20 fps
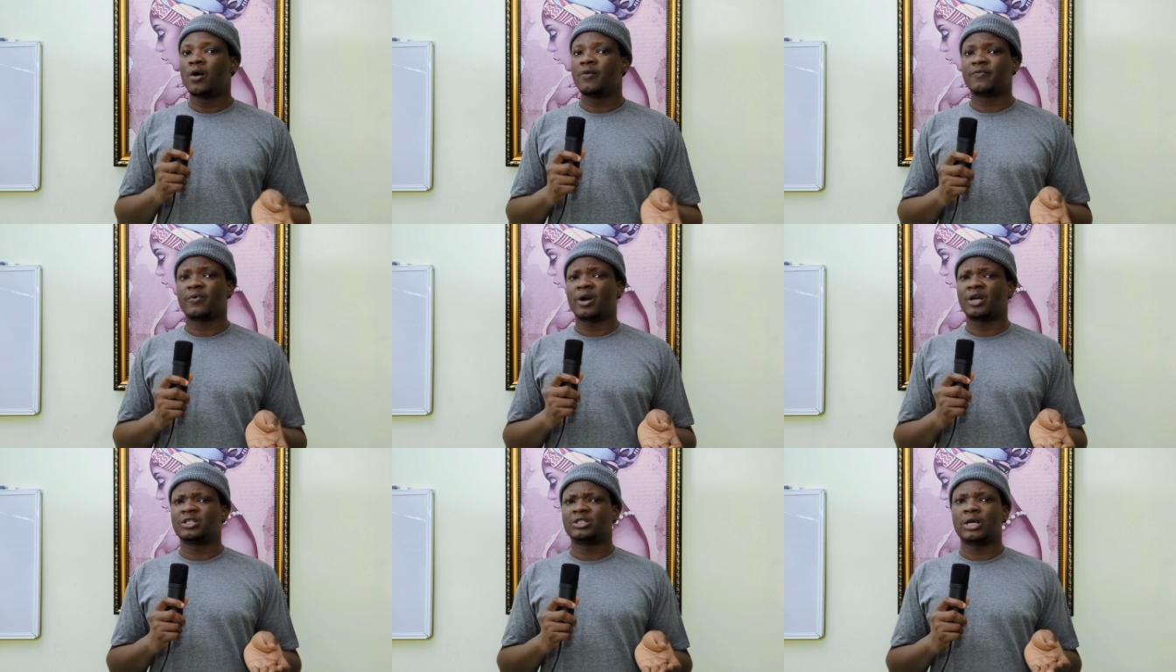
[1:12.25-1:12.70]

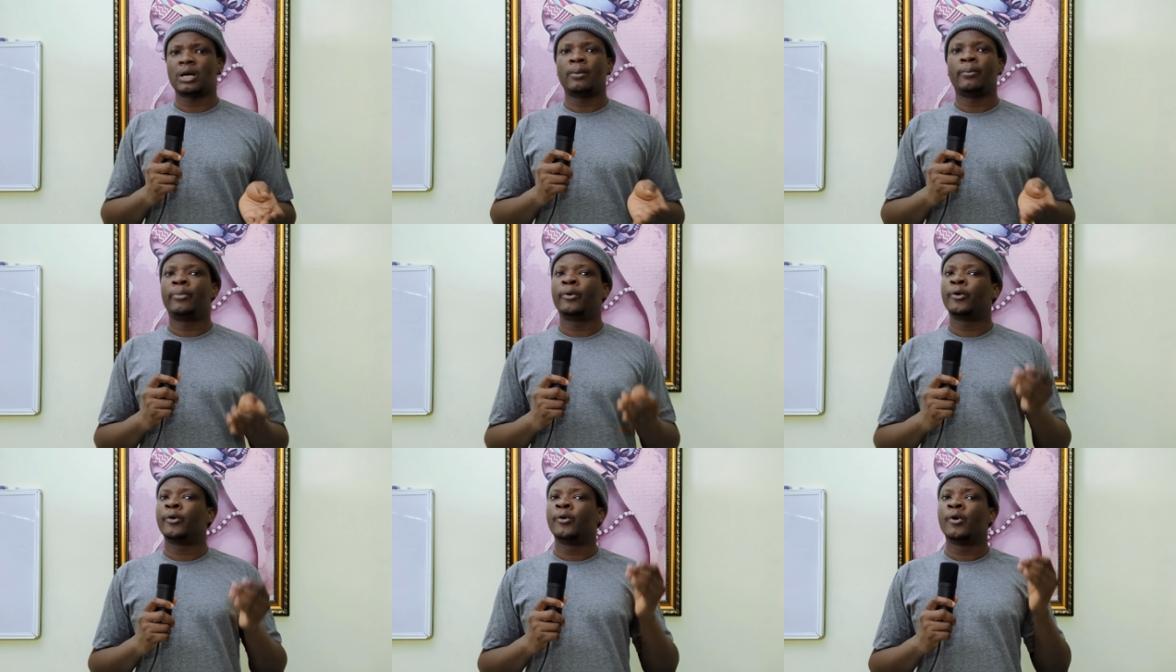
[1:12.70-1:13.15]
for
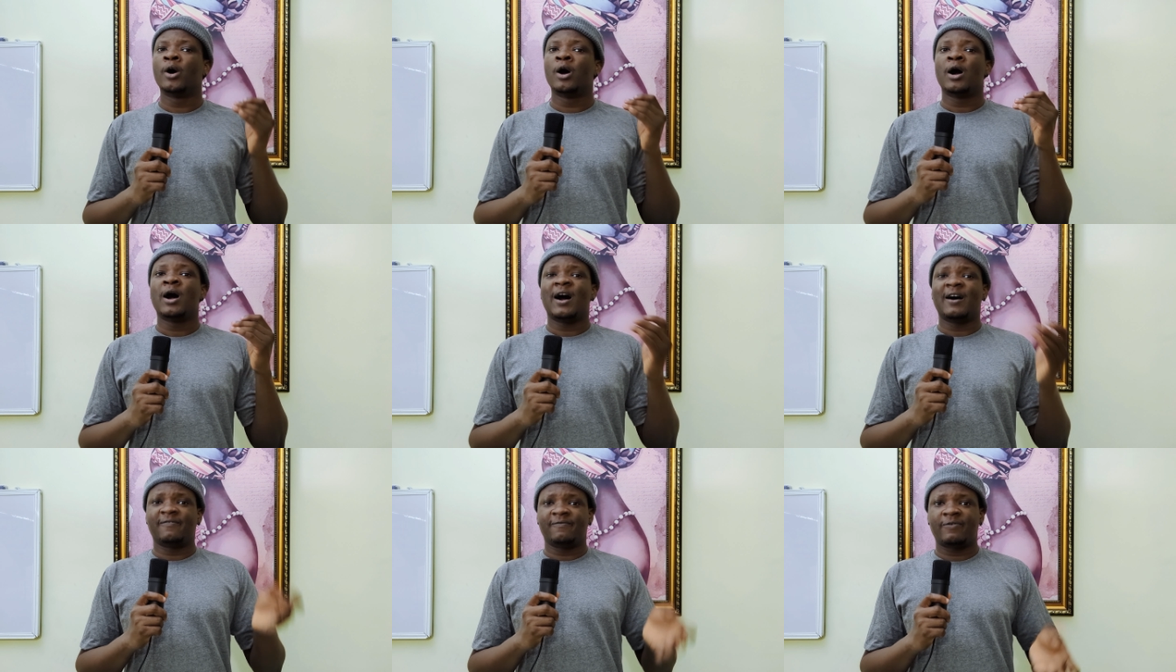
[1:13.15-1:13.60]
example,
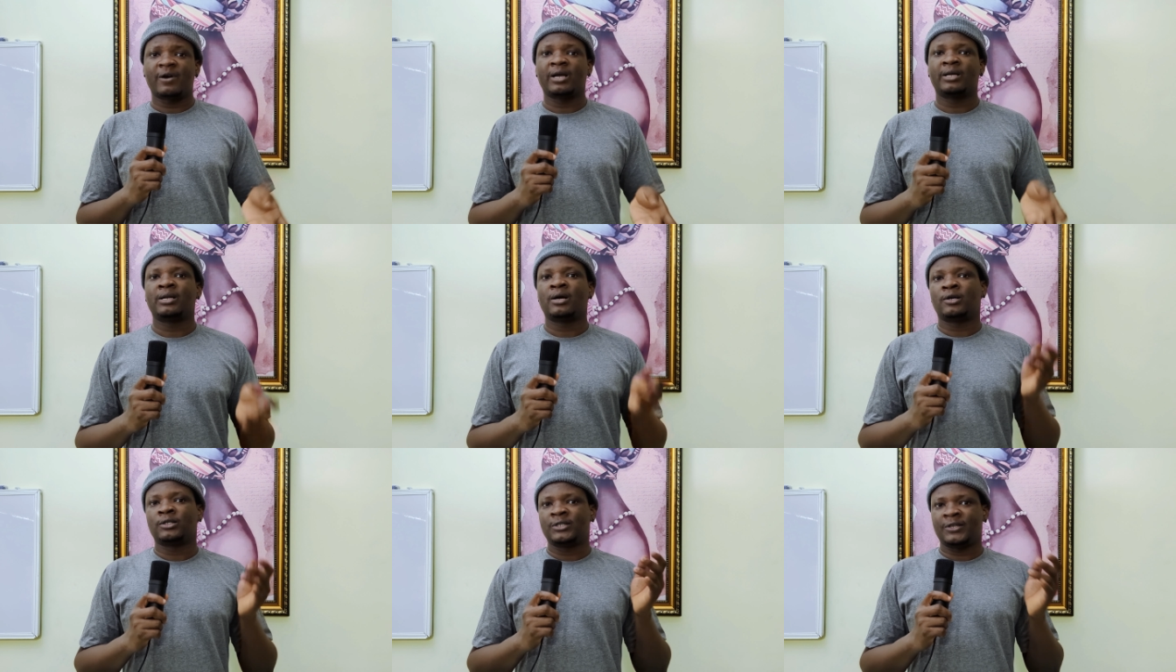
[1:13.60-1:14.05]
and
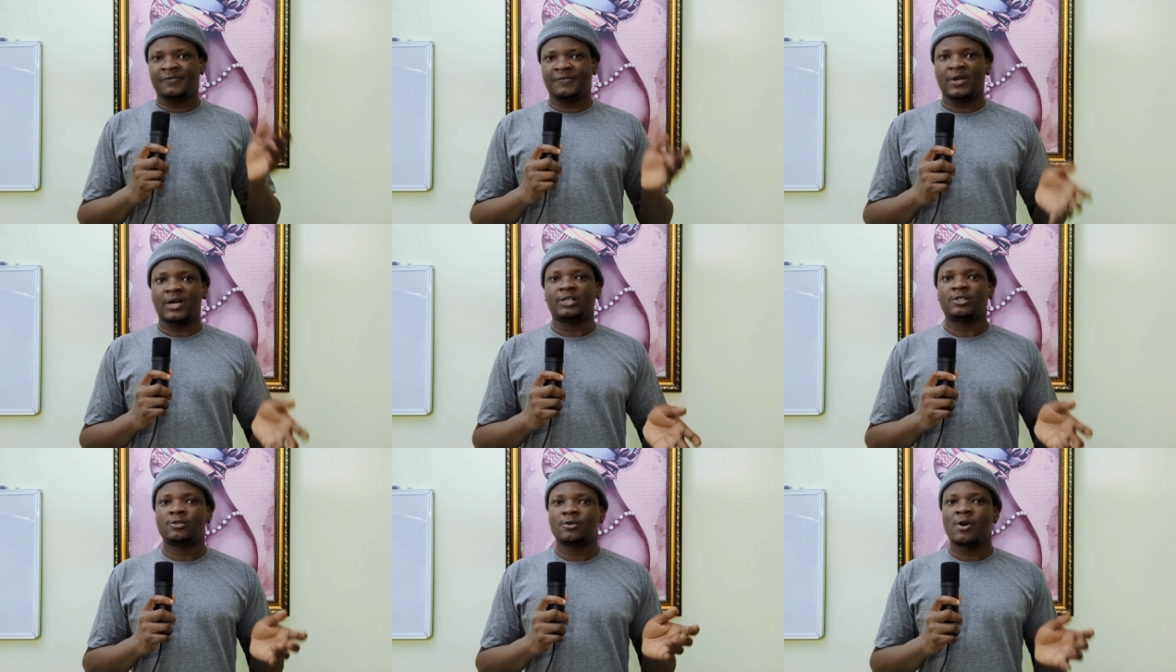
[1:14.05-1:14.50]
find out if
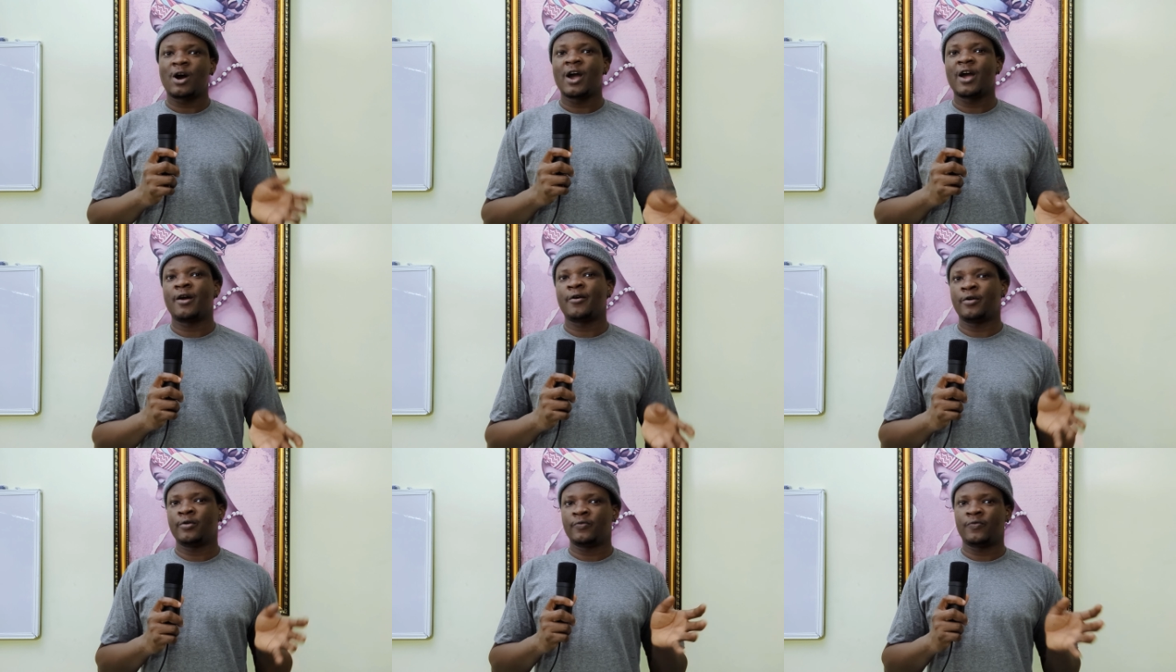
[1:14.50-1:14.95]
they are still
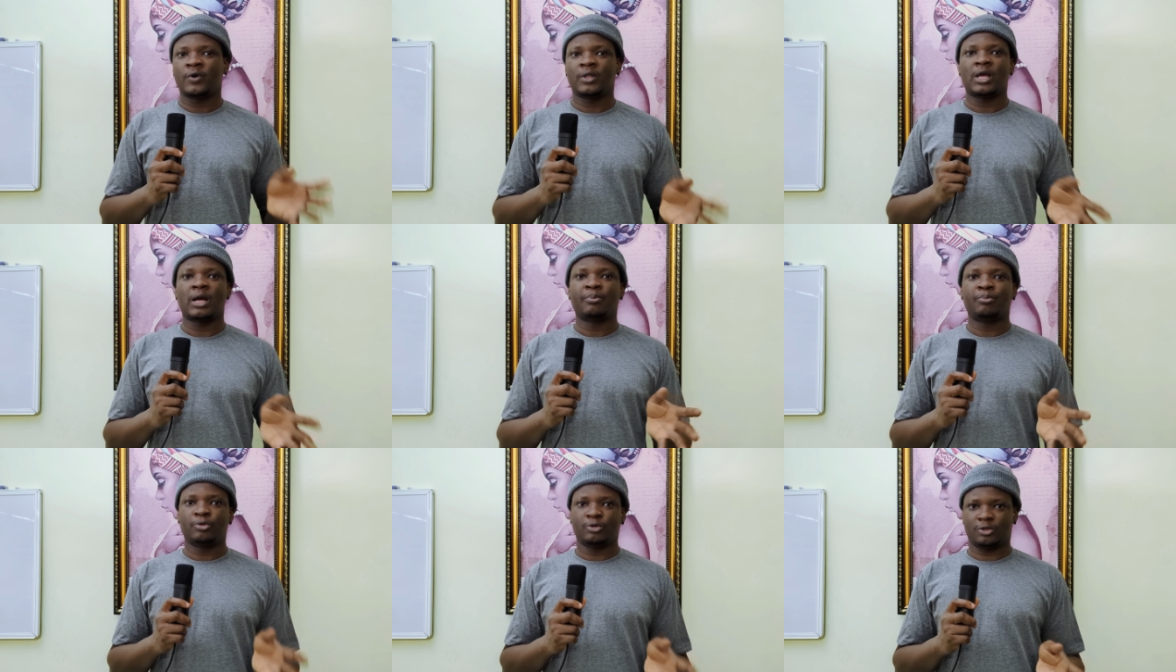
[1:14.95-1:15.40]
hiring for
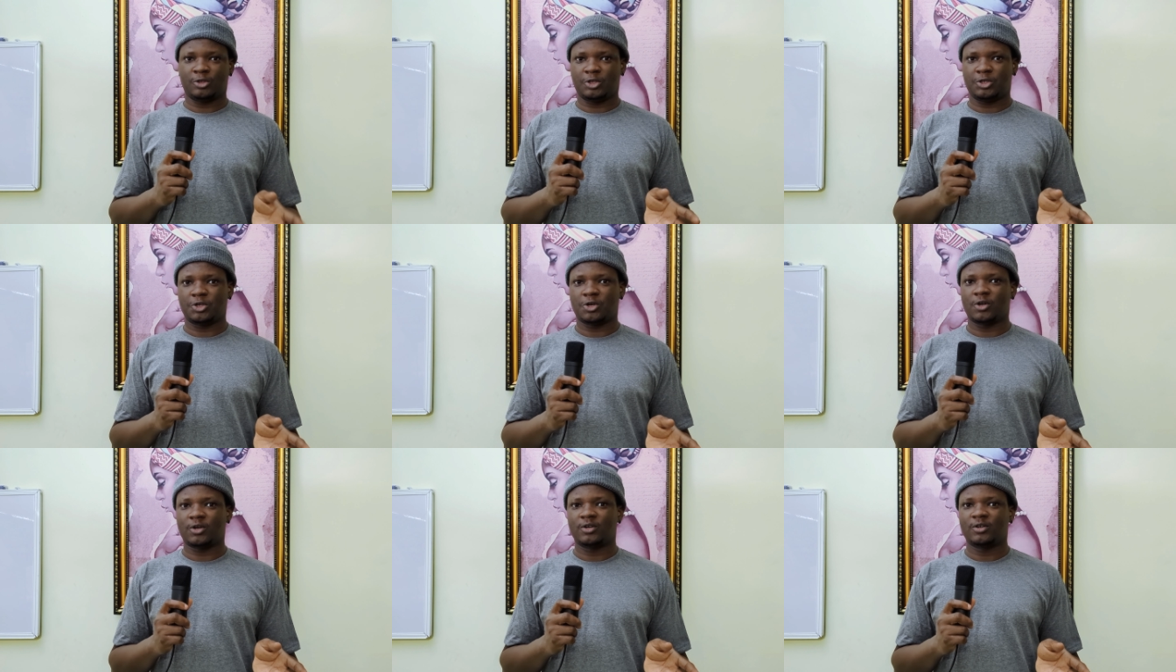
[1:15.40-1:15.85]
that
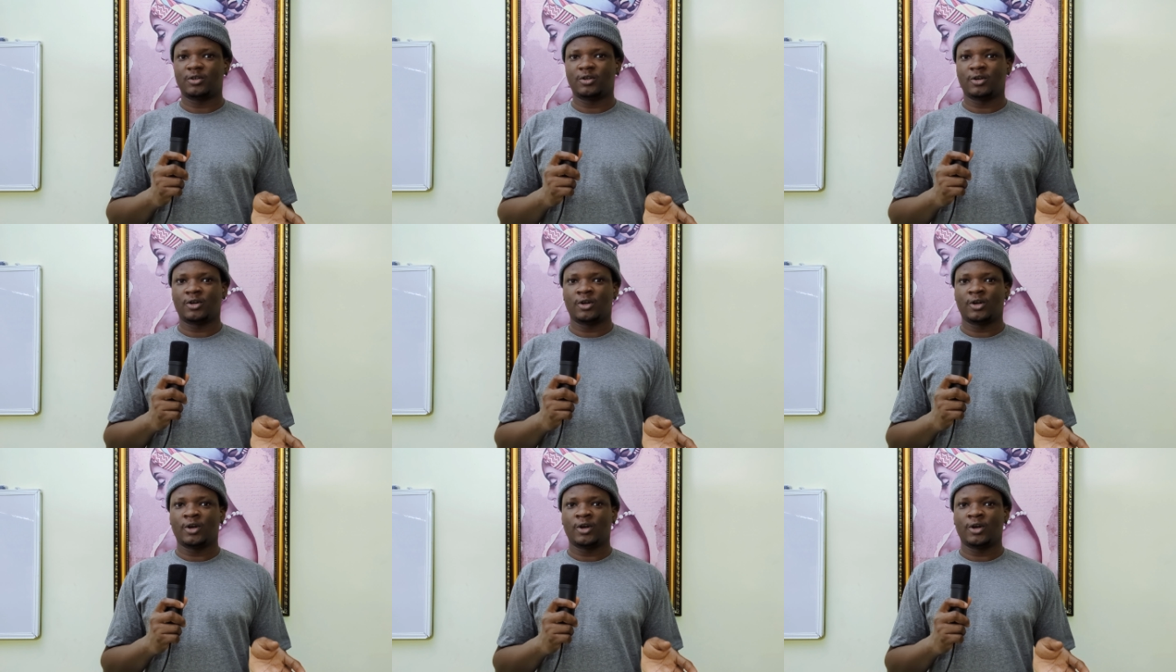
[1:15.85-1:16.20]
position,